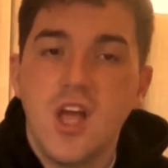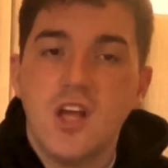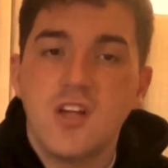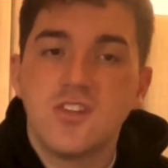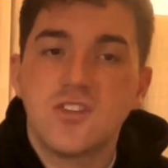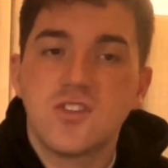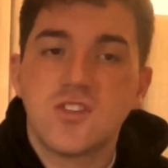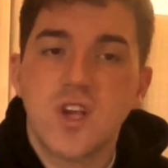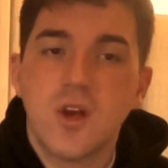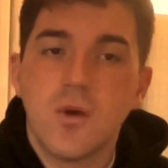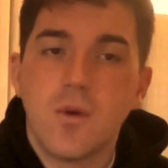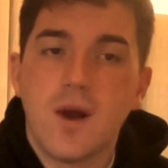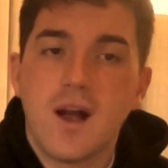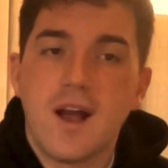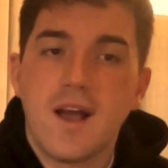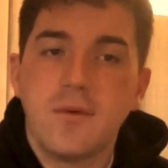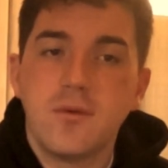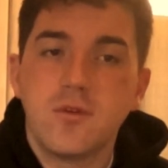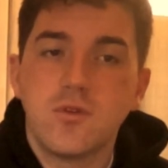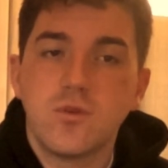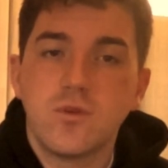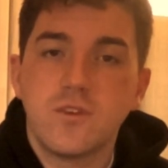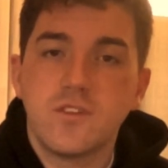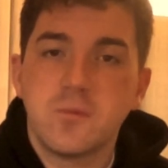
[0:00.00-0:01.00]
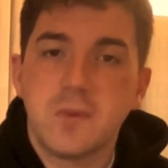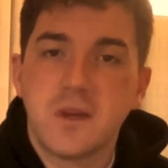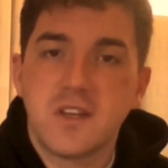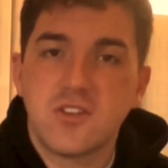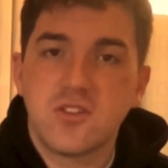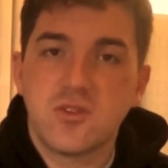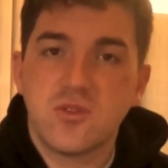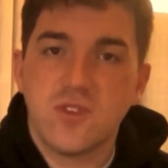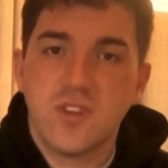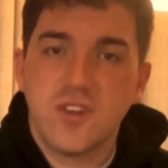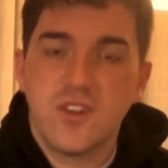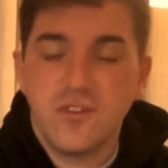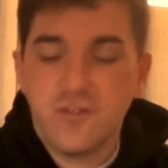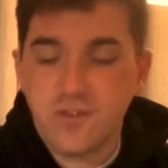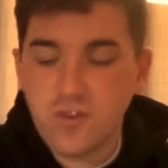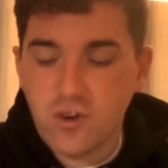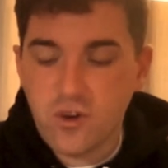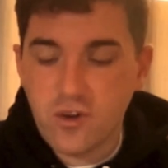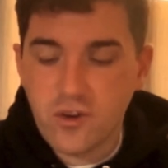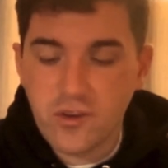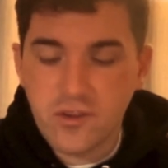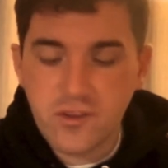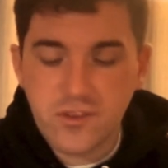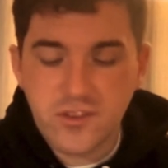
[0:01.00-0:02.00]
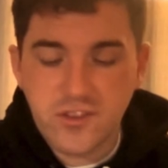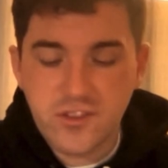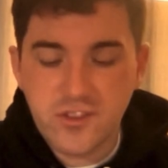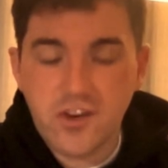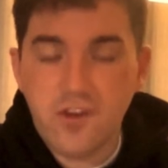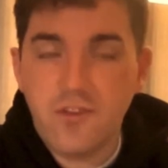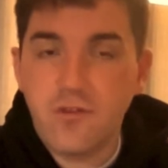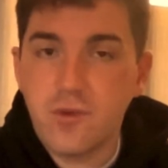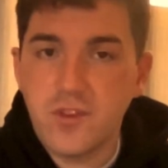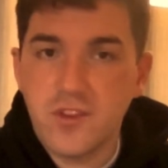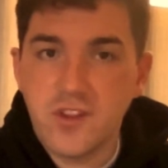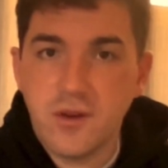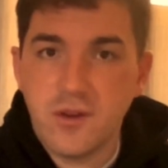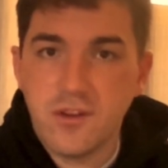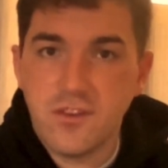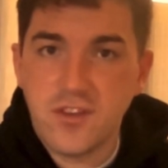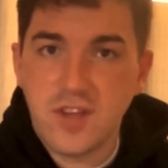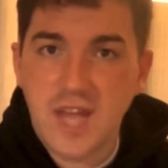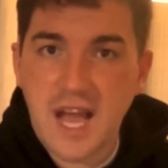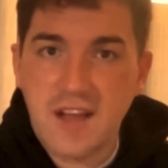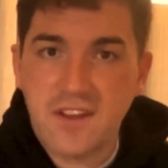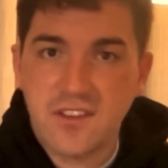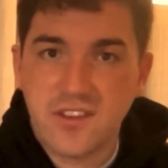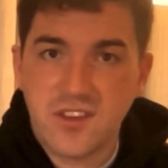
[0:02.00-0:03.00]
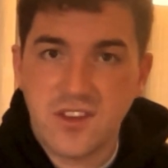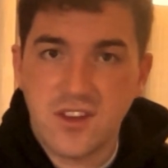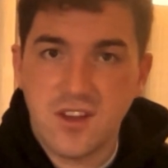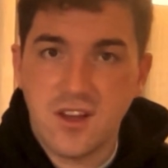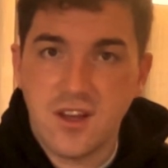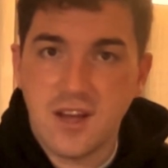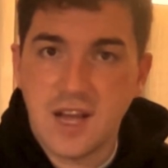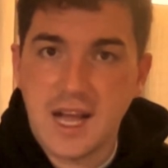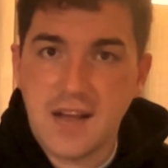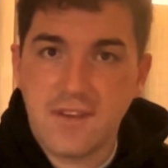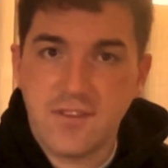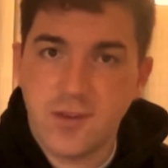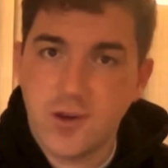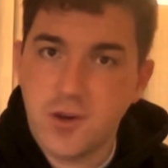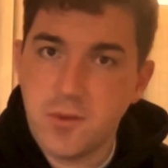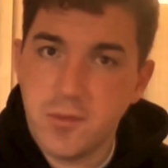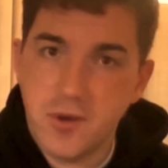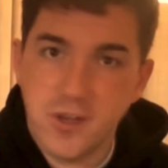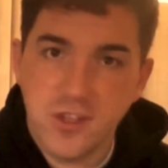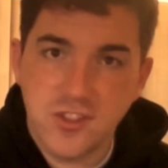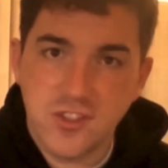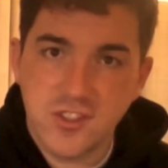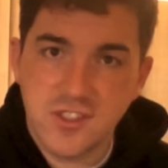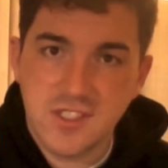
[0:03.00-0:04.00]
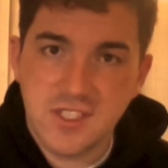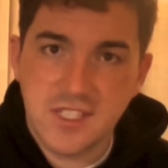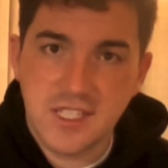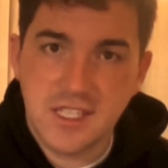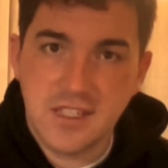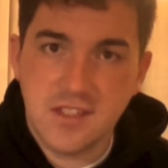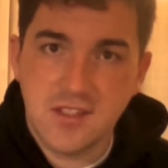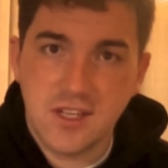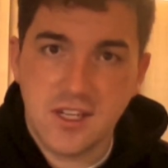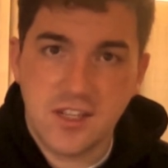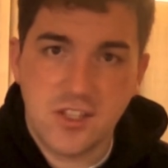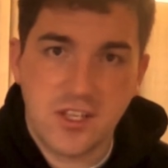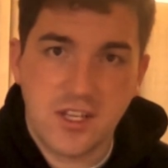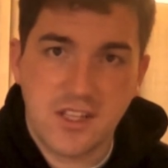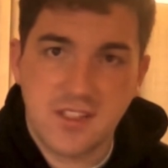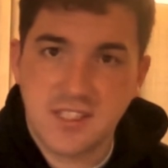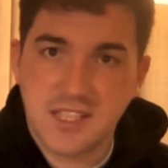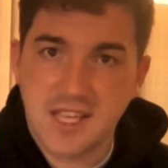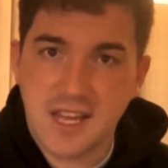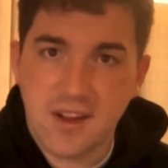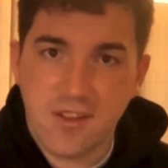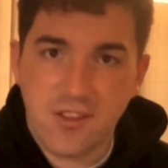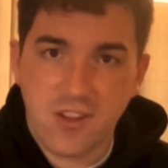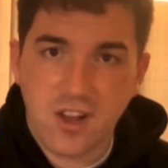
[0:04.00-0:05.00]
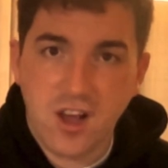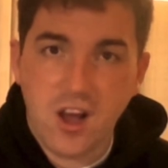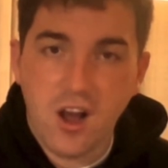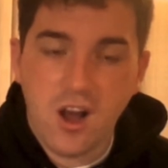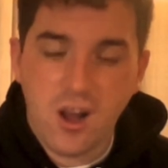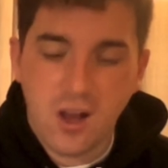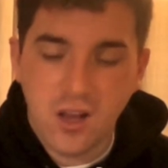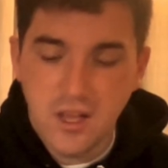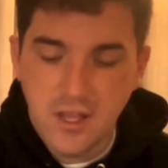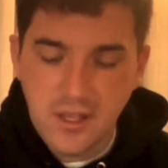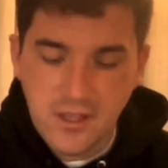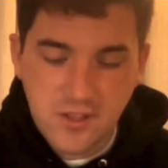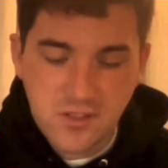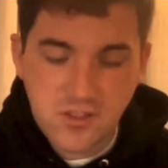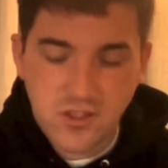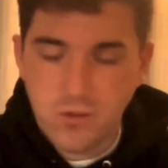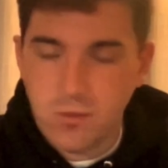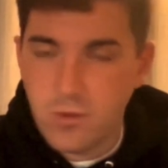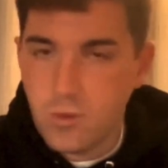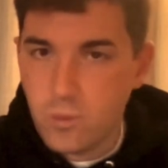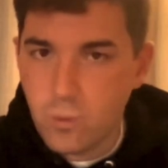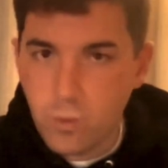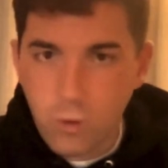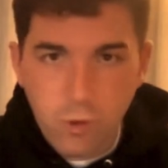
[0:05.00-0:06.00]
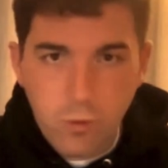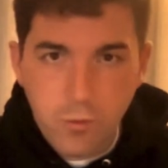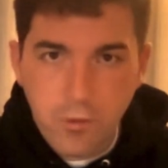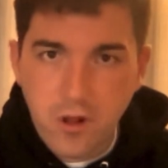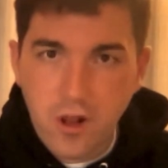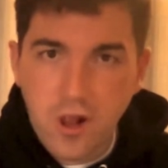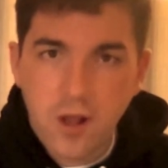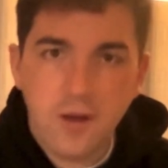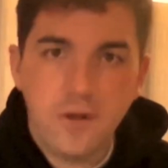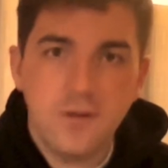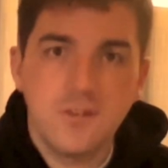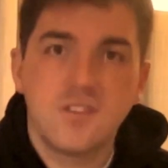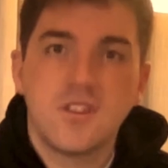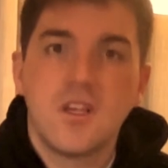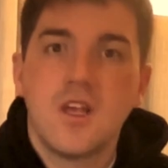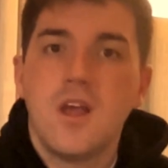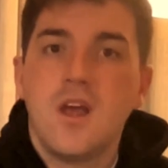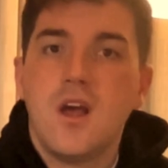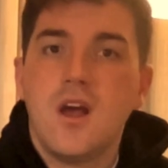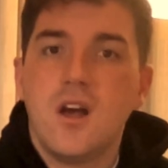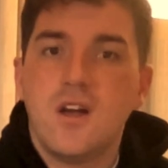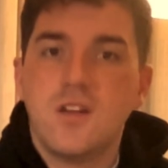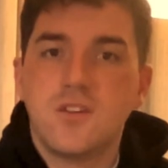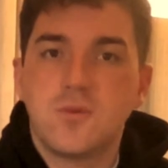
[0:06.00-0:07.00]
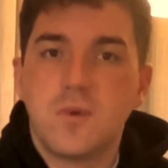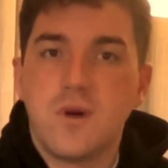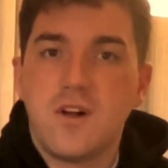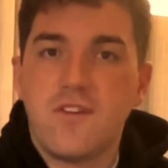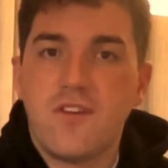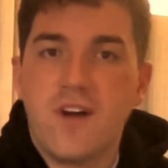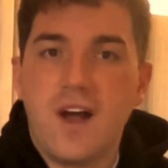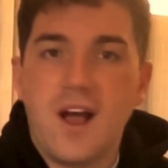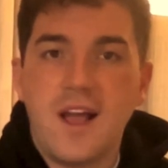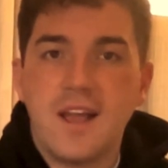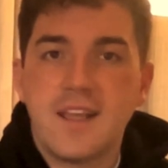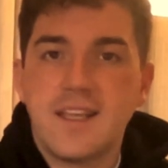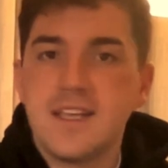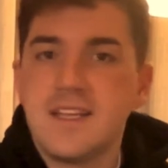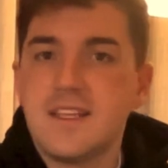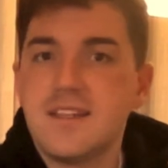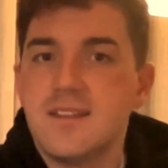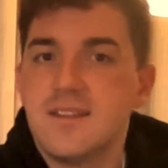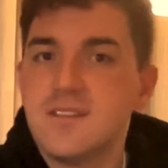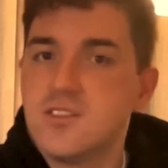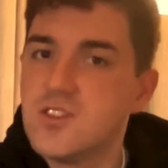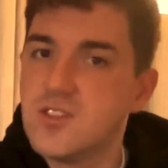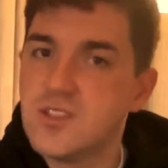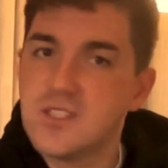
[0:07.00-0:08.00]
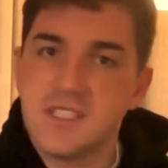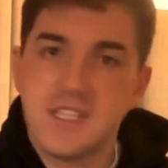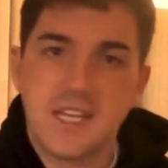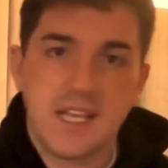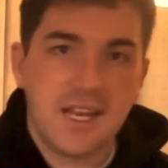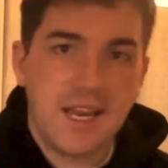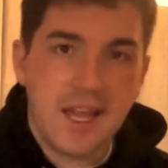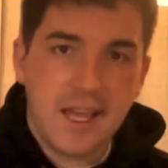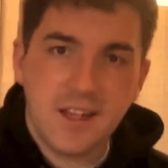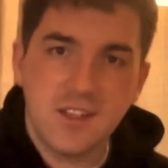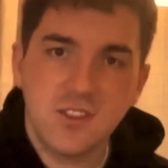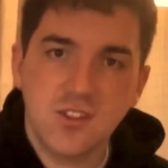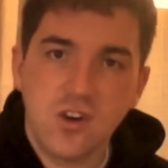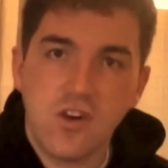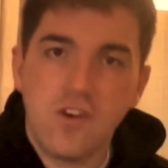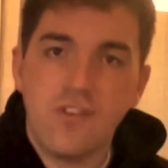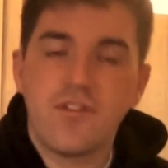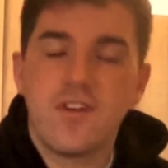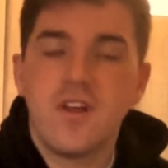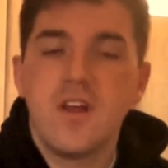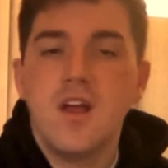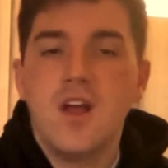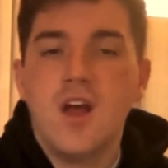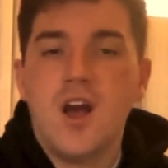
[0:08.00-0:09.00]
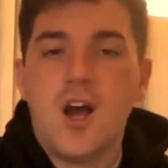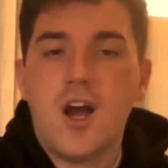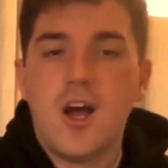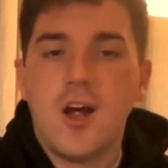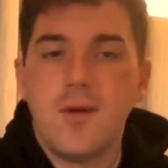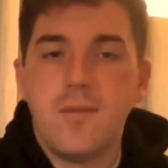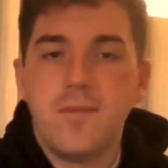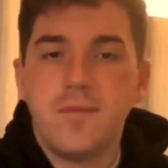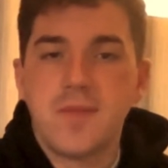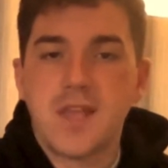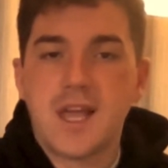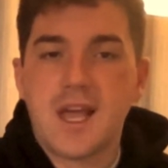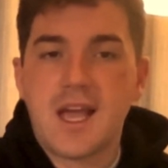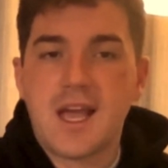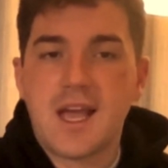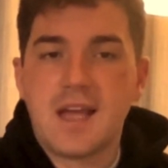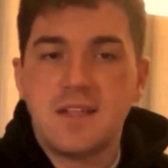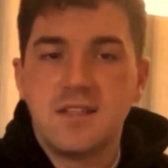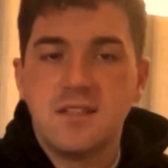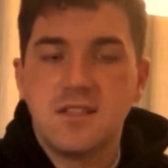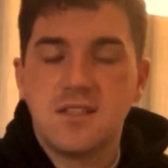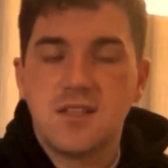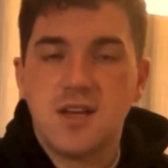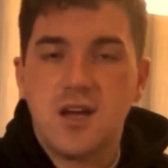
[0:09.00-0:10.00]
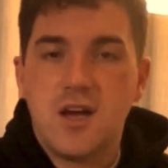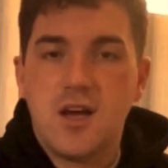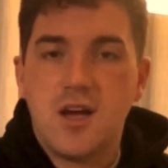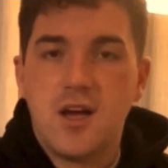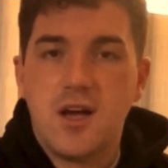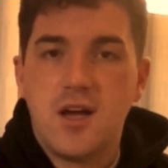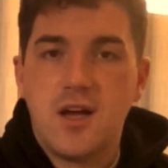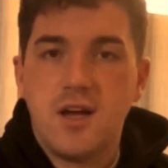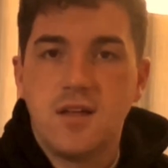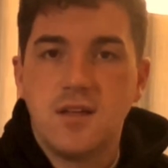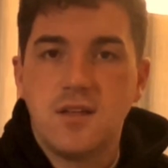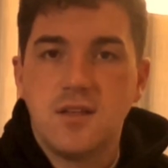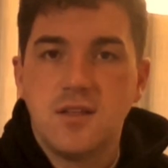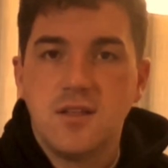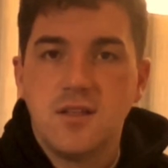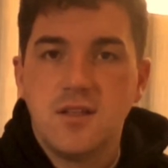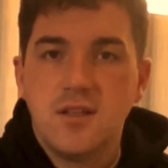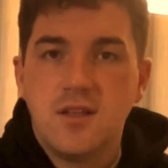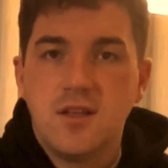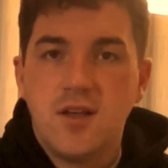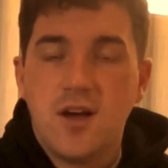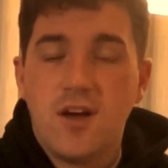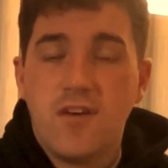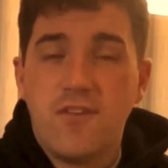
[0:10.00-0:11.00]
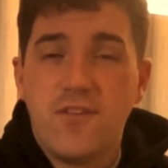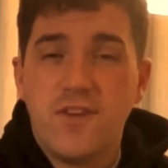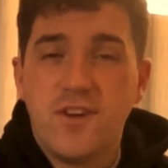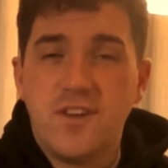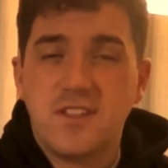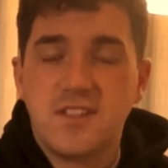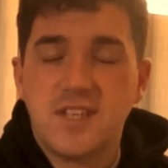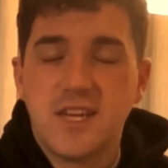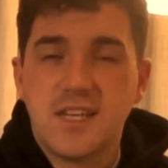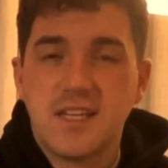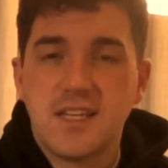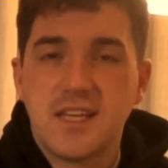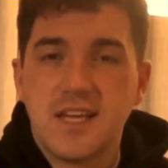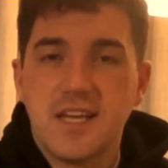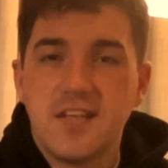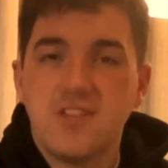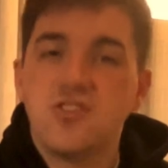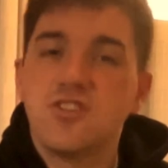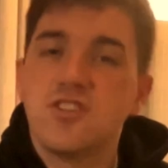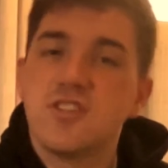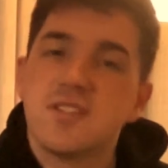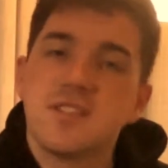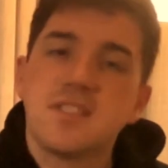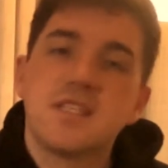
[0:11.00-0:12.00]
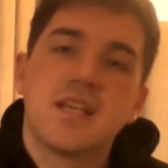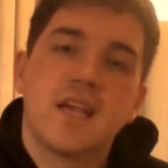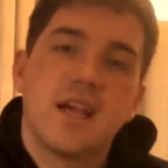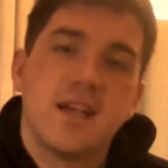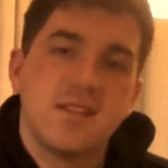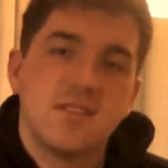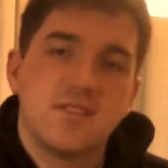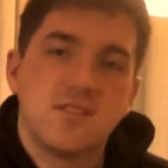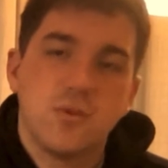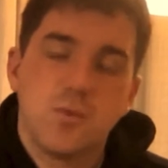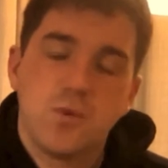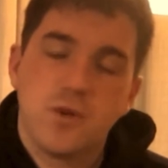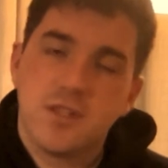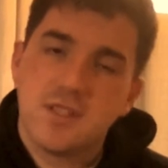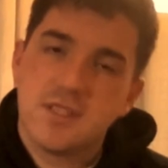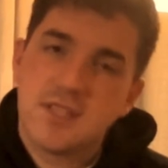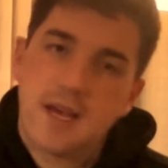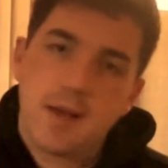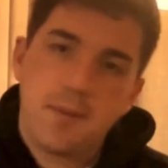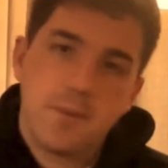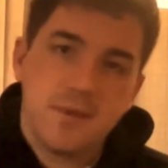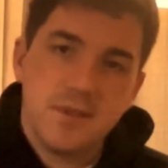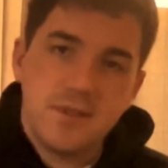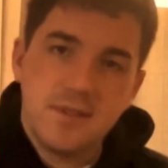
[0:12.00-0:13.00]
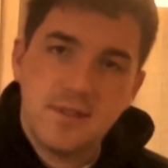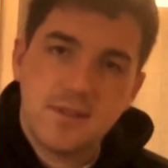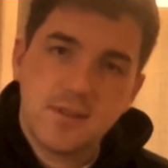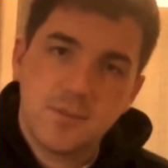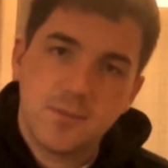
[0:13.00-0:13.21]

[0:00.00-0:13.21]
So I would always make sure that you've got stuff with you if you had to have an emergency and you had to get out of the car. So warm clothes as well for hiking, so you can take layers off, and a first aid kit just in case the worst happens.